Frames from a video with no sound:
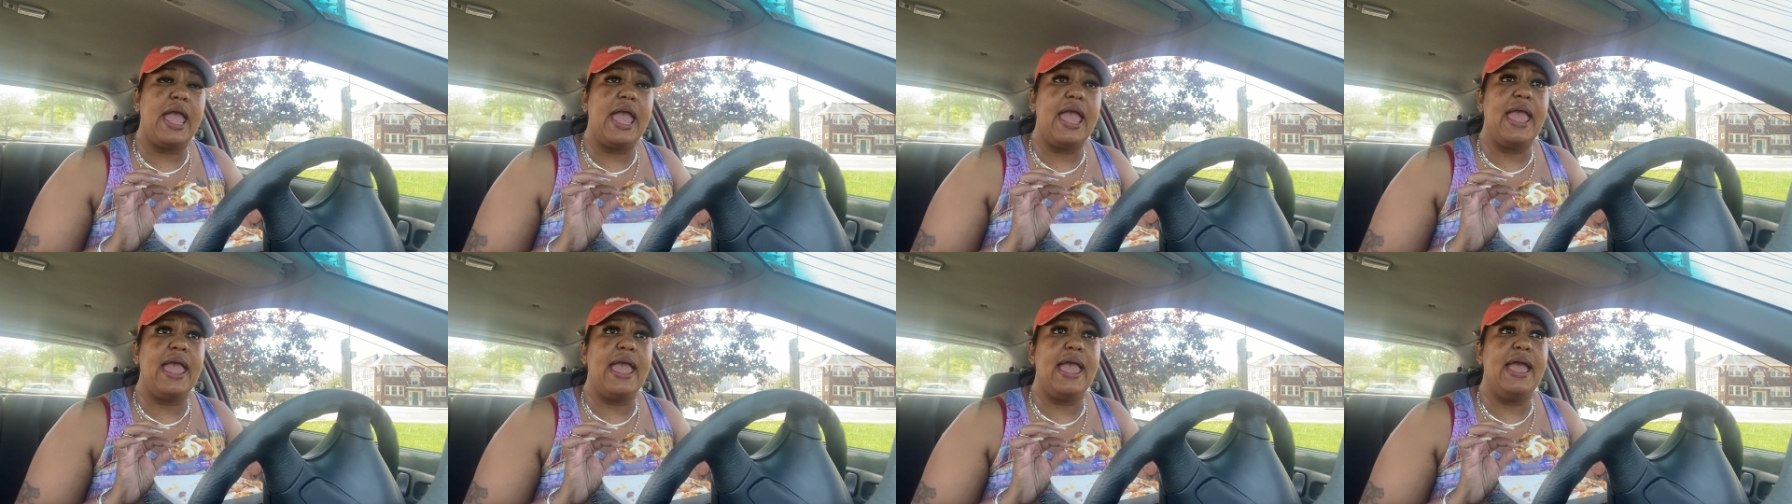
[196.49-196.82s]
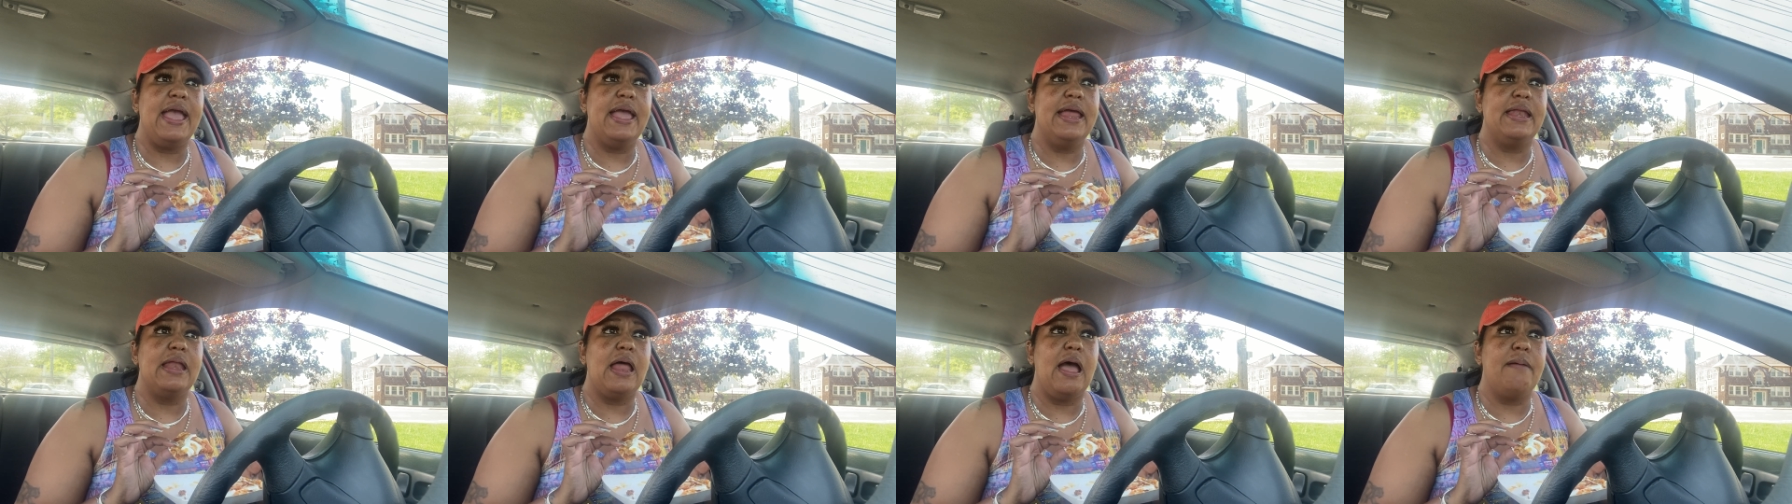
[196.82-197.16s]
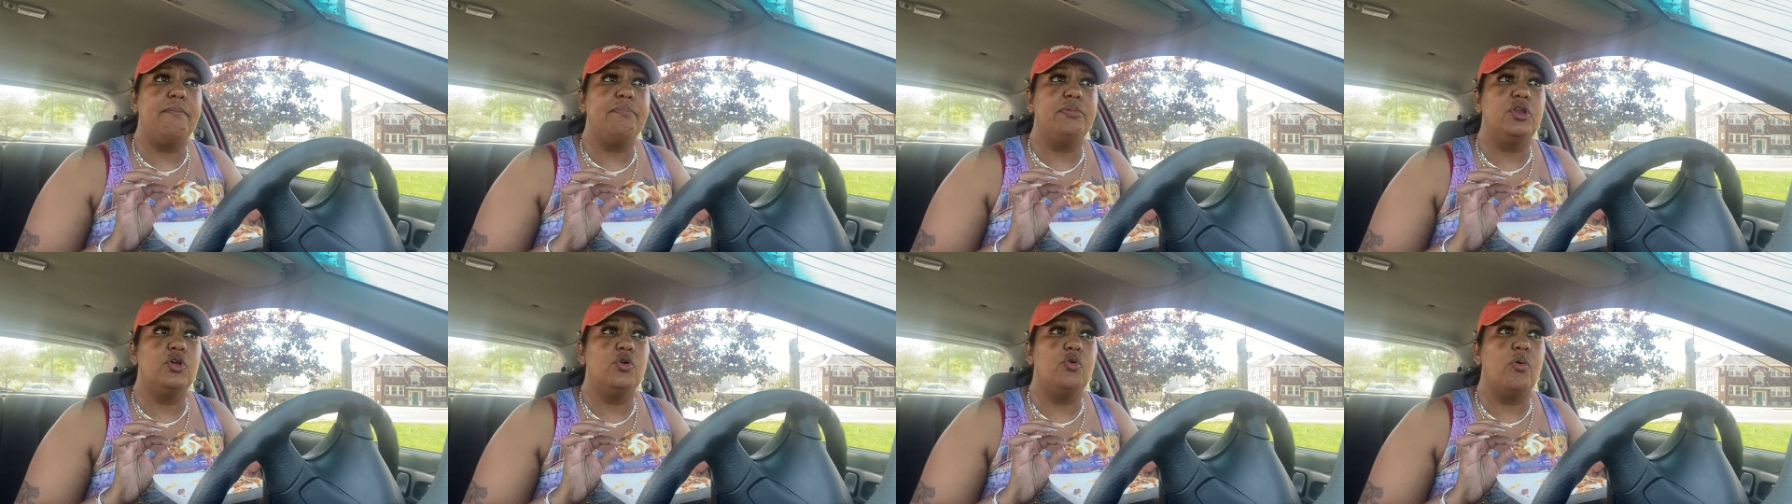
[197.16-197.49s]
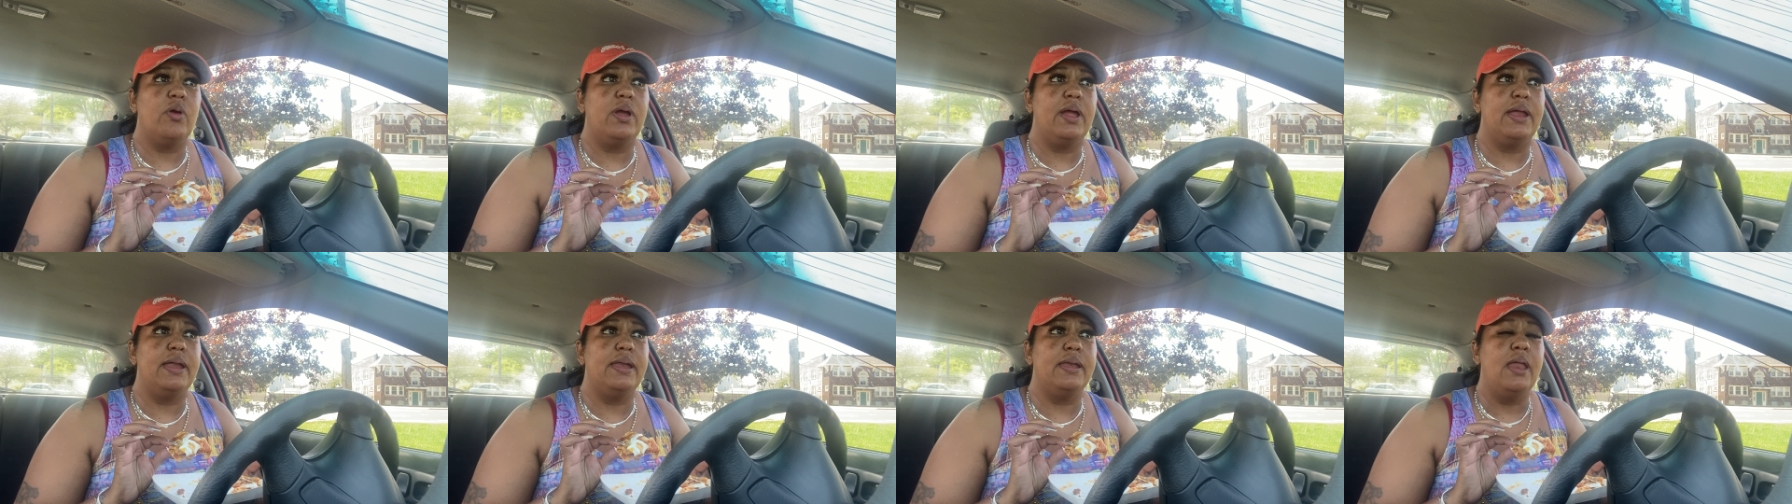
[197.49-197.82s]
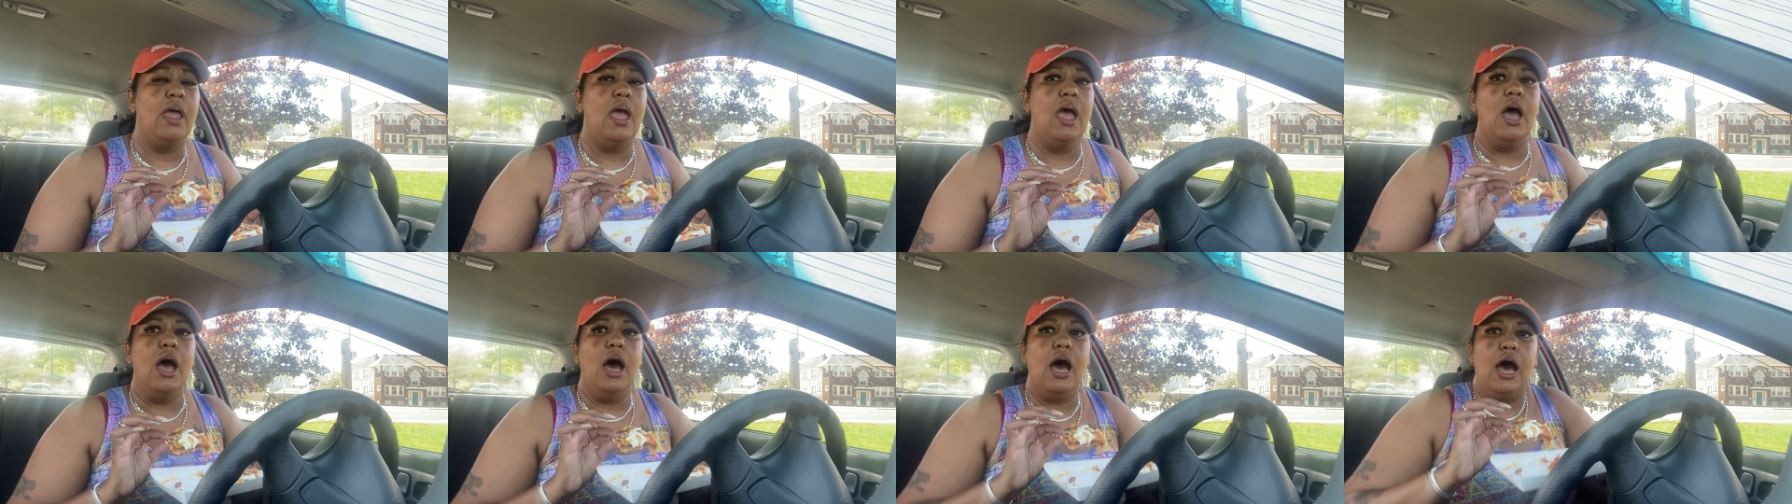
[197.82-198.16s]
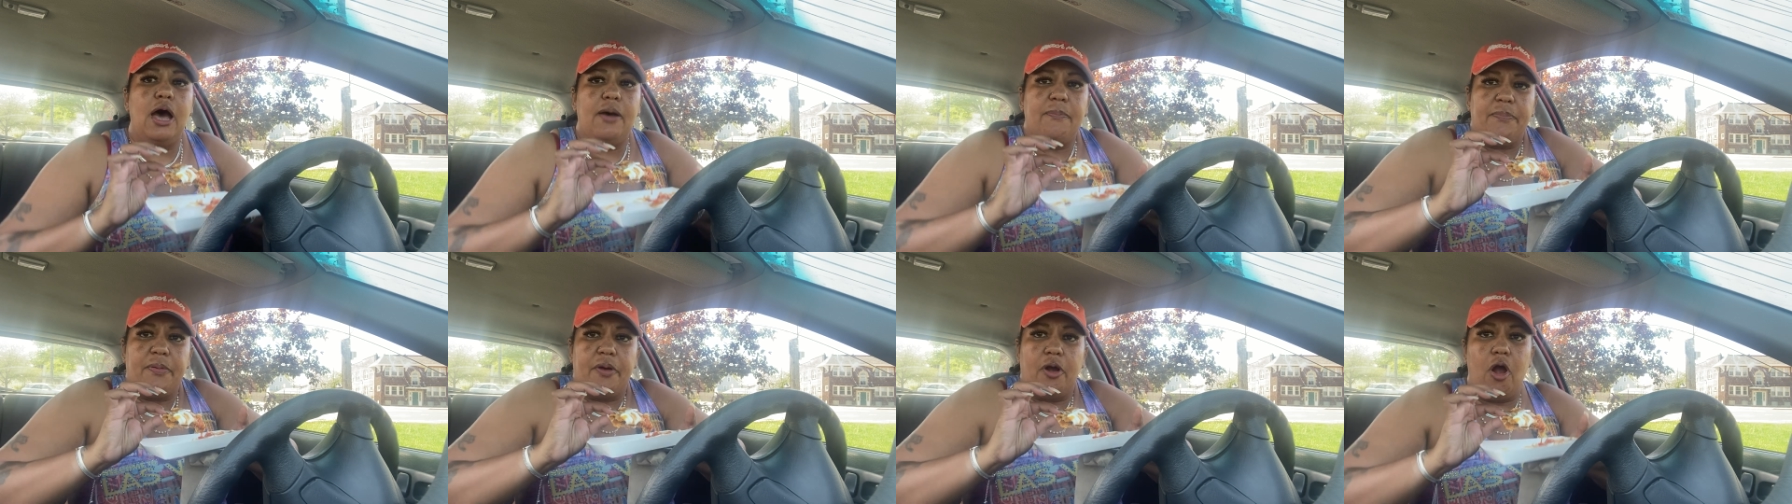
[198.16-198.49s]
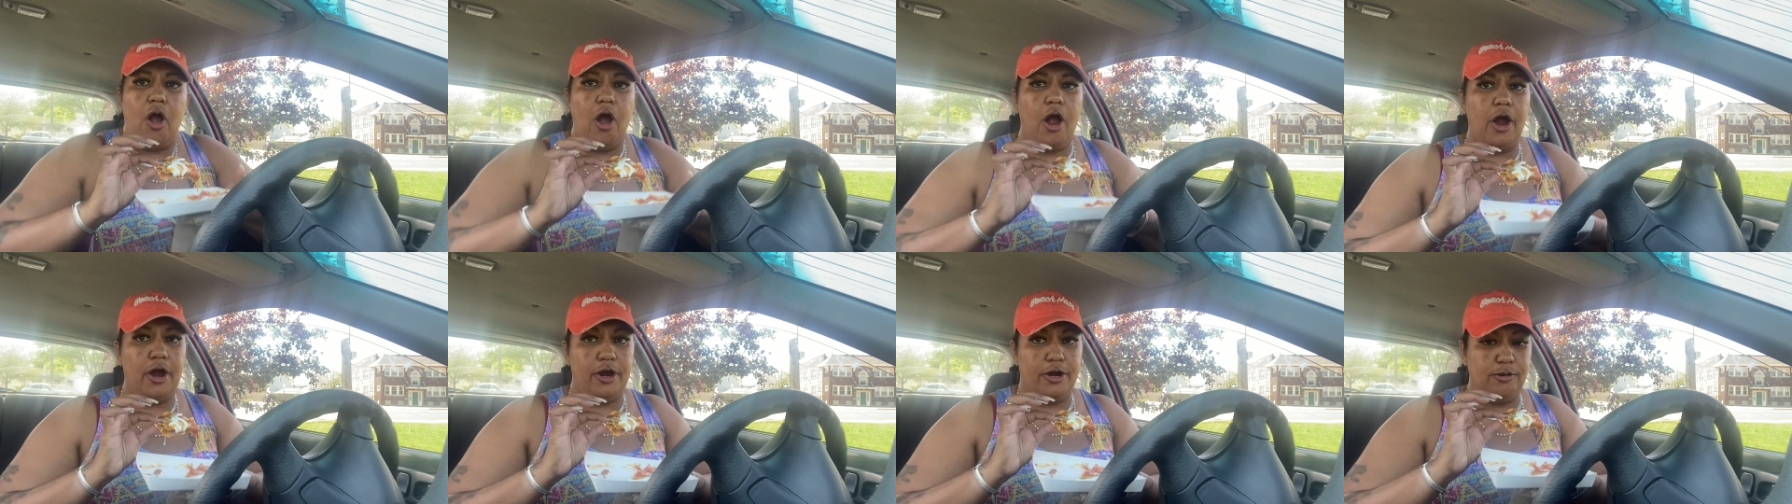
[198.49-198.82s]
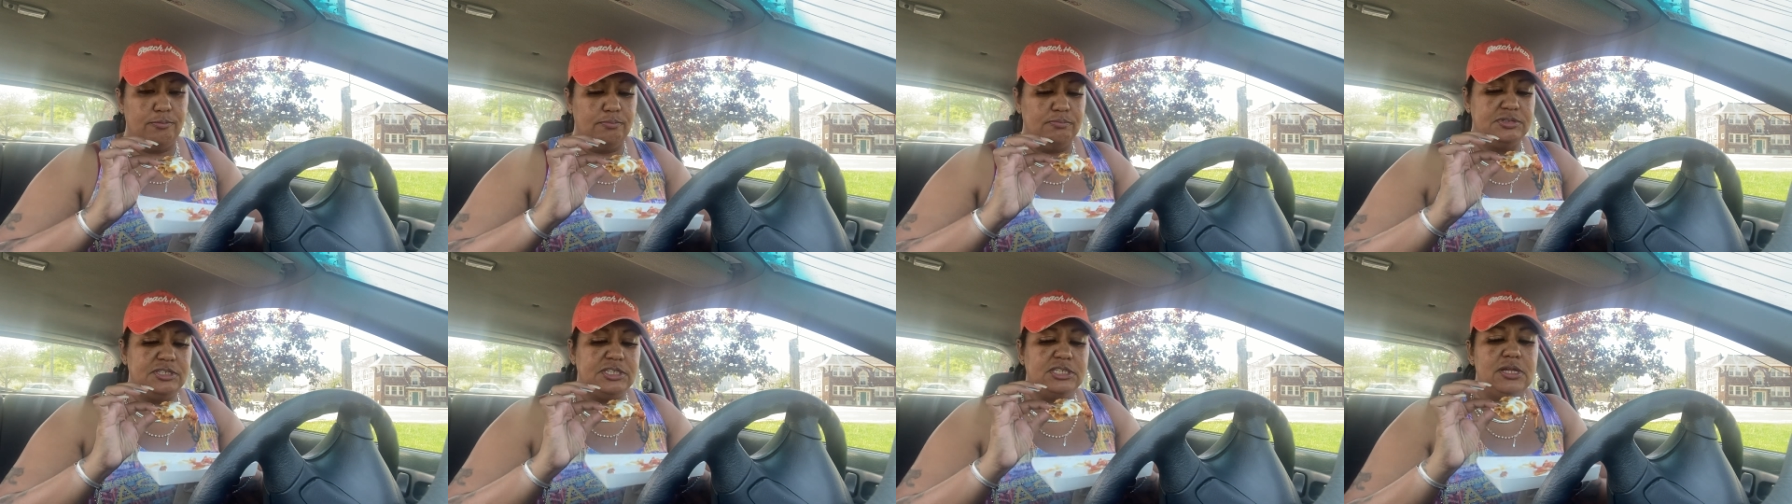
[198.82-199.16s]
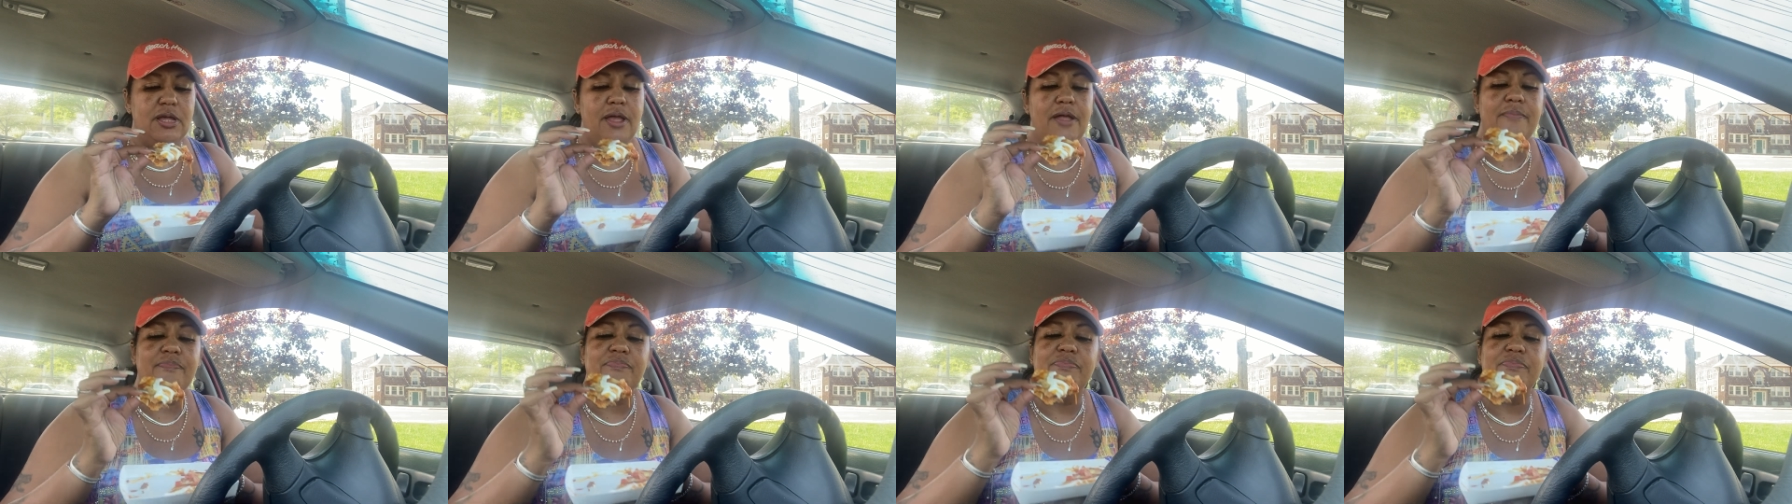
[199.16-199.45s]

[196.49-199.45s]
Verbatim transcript: And I'm doing upper arms.